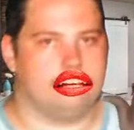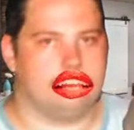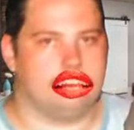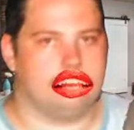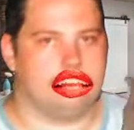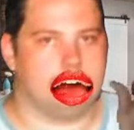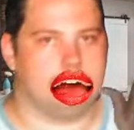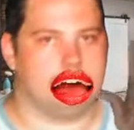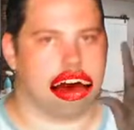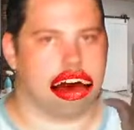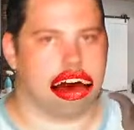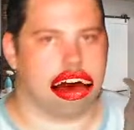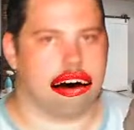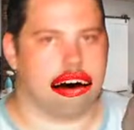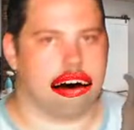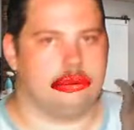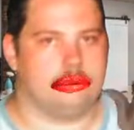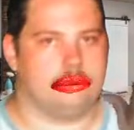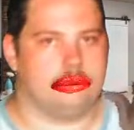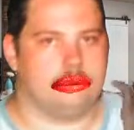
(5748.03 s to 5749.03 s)
But,
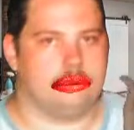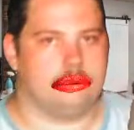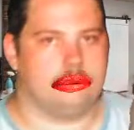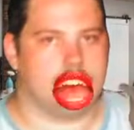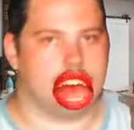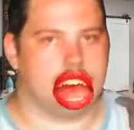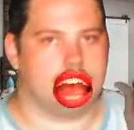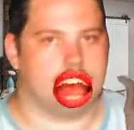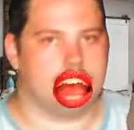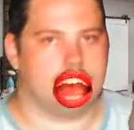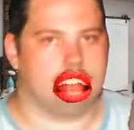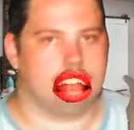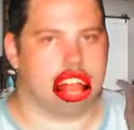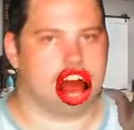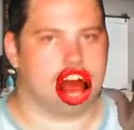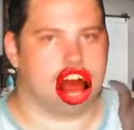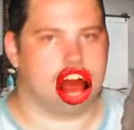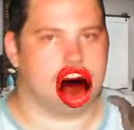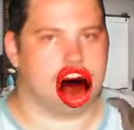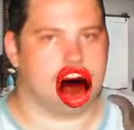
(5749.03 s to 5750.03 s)
like the
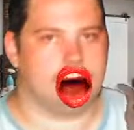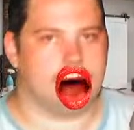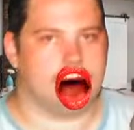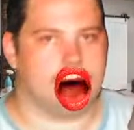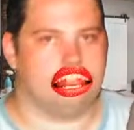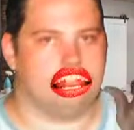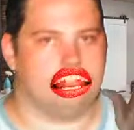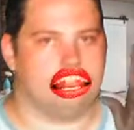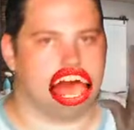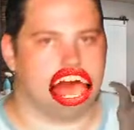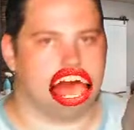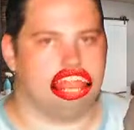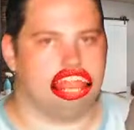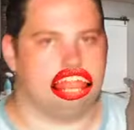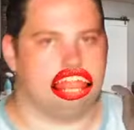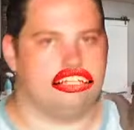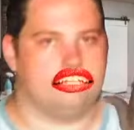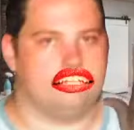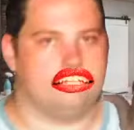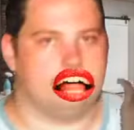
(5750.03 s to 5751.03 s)
label pop does not
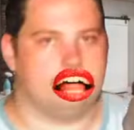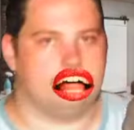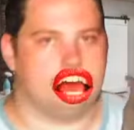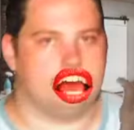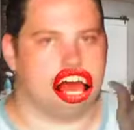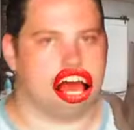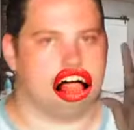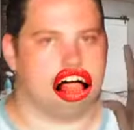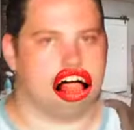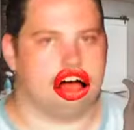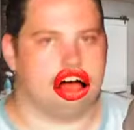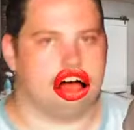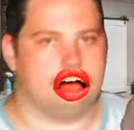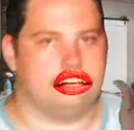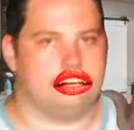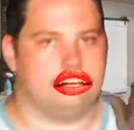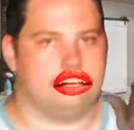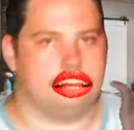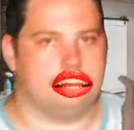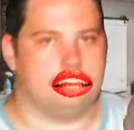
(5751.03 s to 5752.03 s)
really tell you much
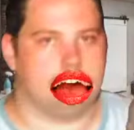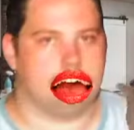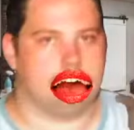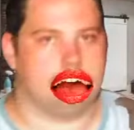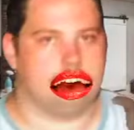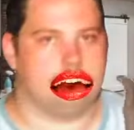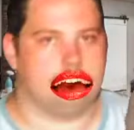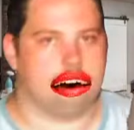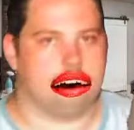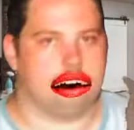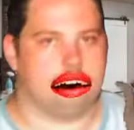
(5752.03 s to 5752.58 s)
by itself.